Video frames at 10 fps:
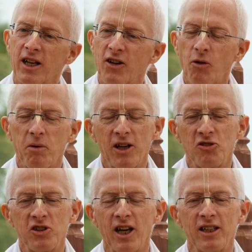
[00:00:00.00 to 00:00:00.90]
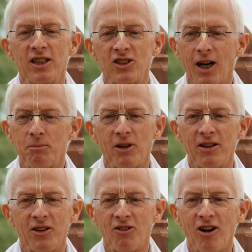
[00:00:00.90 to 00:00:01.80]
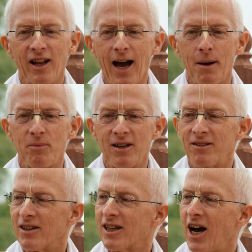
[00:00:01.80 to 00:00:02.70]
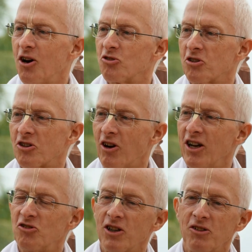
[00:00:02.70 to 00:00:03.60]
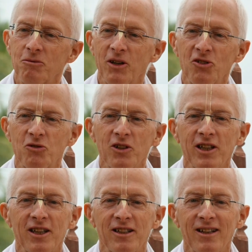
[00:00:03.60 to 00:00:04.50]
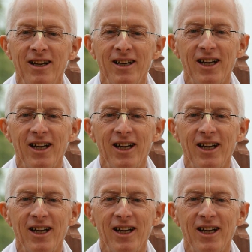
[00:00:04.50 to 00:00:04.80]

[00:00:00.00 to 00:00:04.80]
and everybody's chanting japa and they're all happy and the cows are grazing peacefully and